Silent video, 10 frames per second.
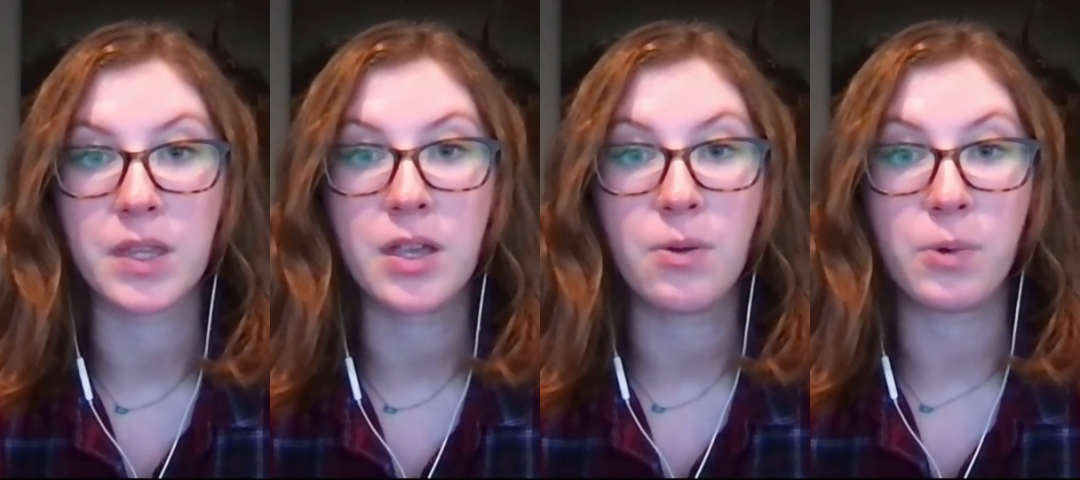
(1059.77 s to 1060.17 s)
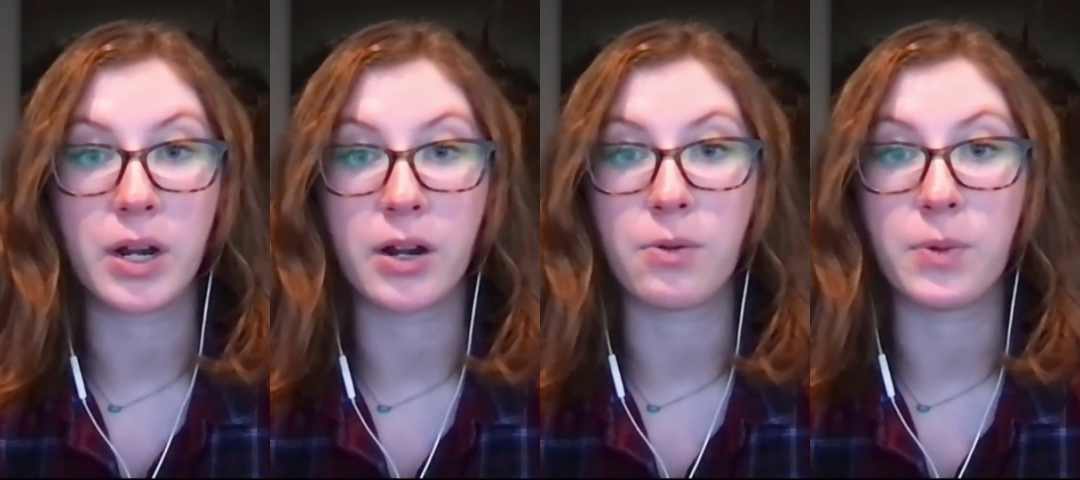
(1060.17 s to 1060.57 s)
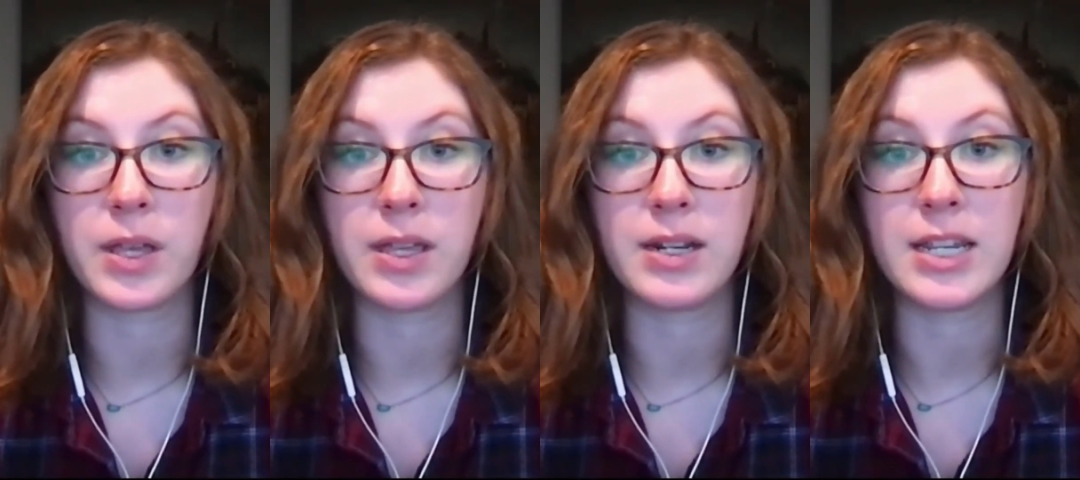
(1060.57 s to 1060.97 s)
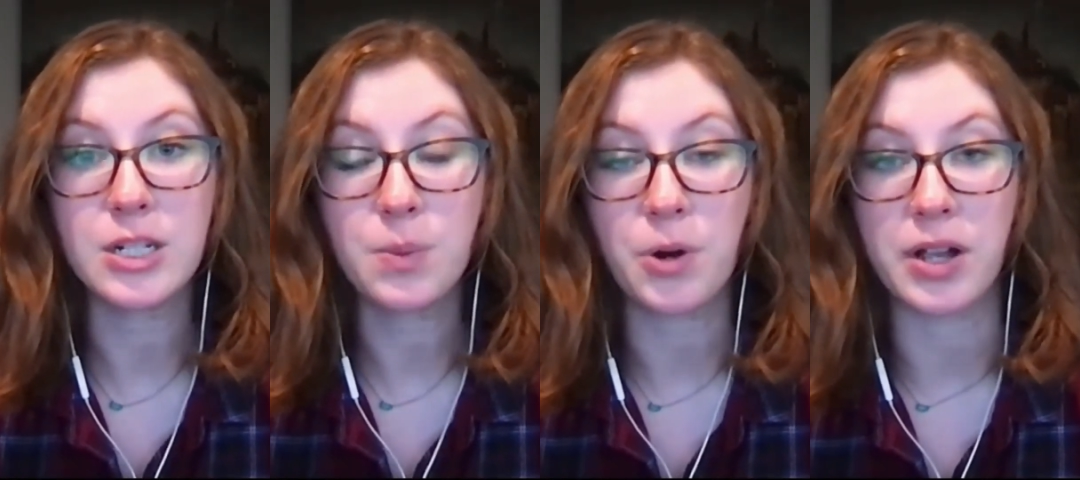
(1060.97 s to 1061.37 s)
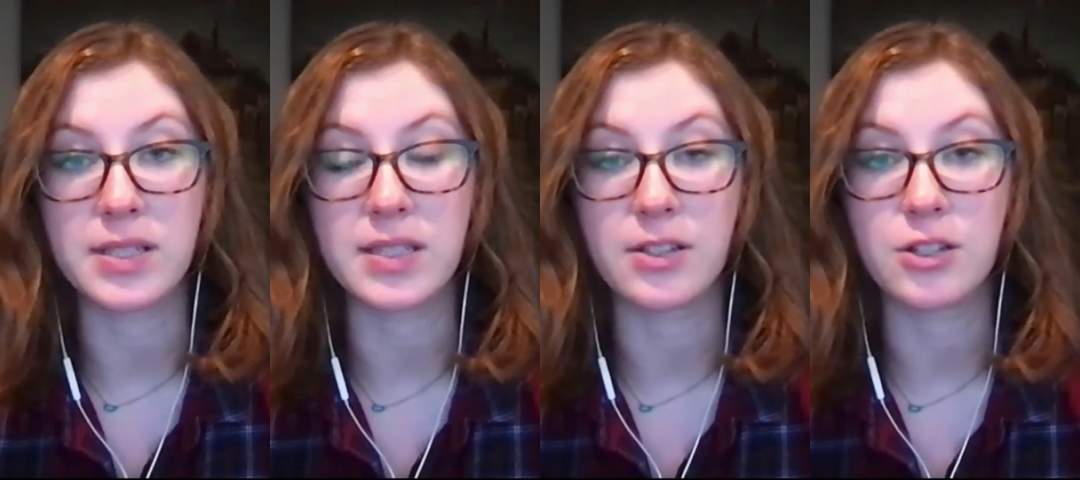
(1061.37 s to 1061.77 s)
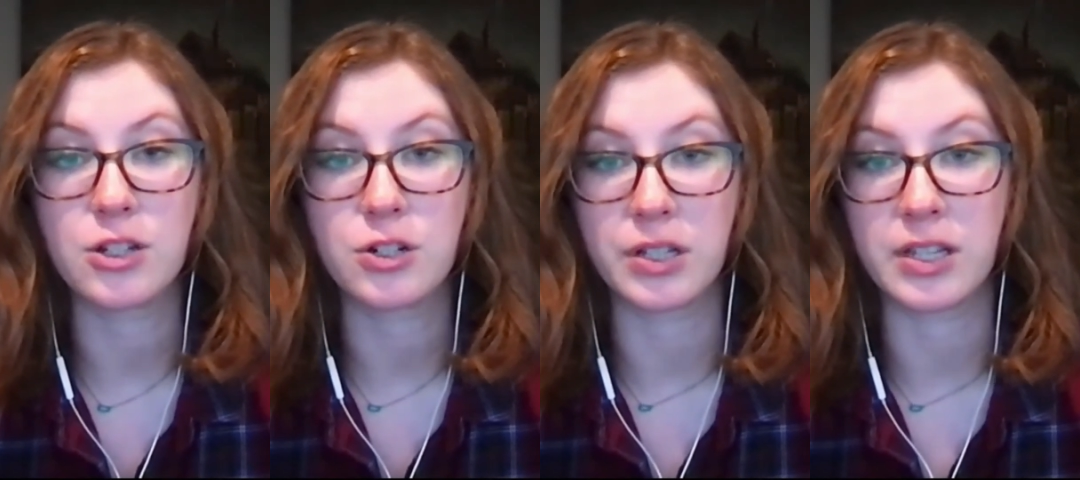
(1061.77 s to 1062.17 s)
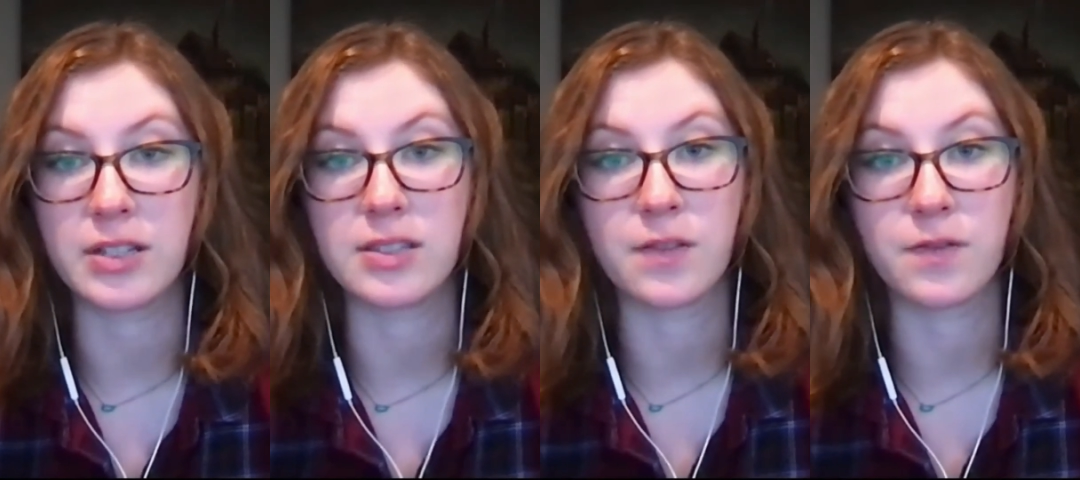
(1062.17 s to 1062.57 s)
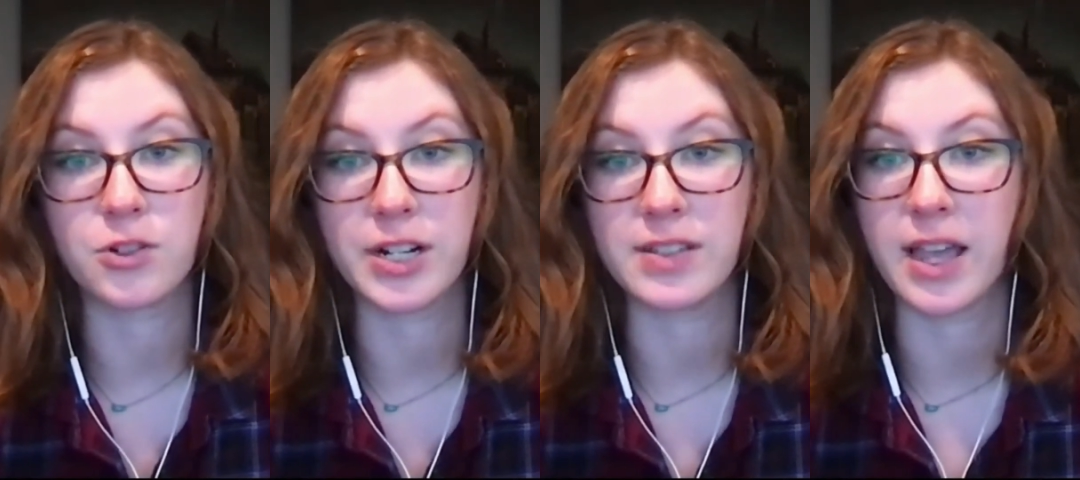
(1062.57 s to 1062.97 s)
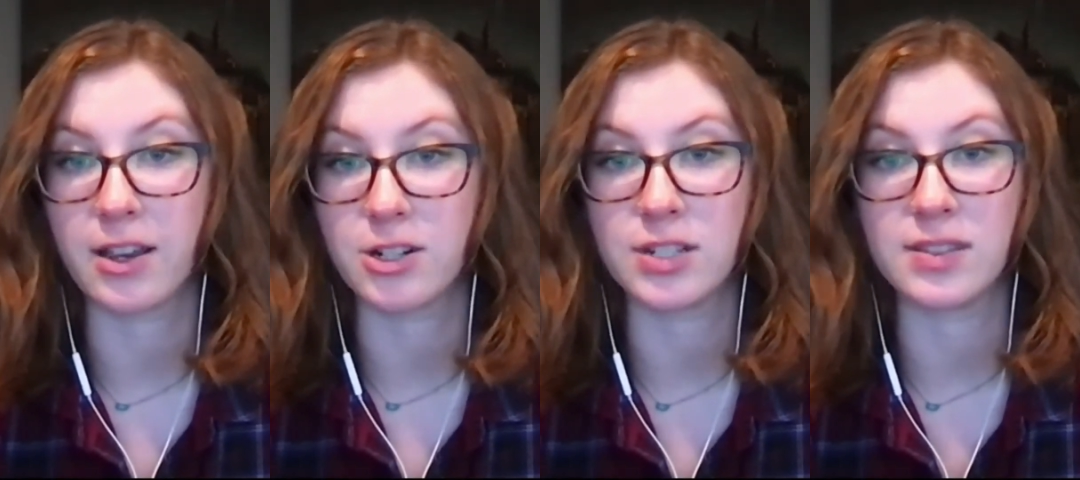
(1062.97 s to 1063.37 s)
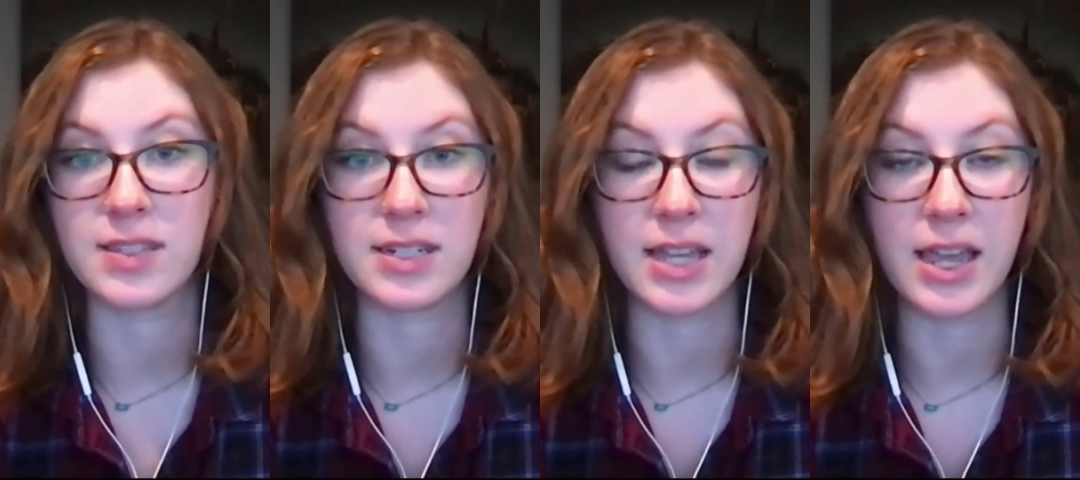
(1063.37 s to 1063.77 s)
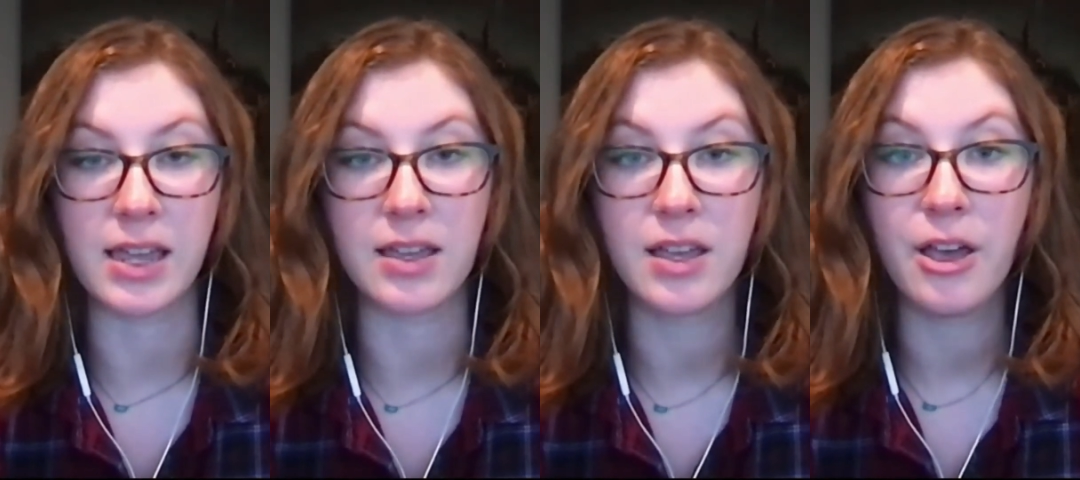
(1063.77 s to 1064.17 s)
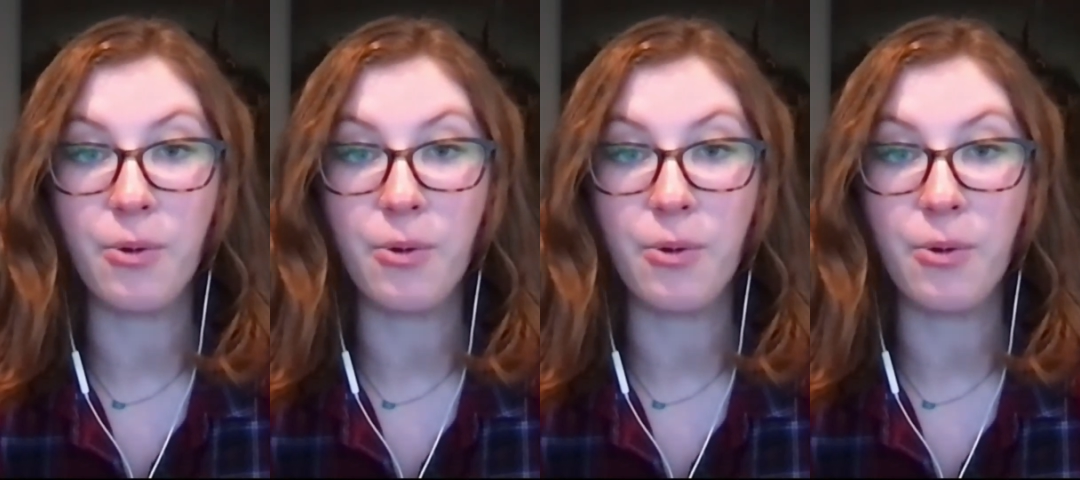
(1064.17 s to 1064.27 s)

where we need to process trillions of transactions a day.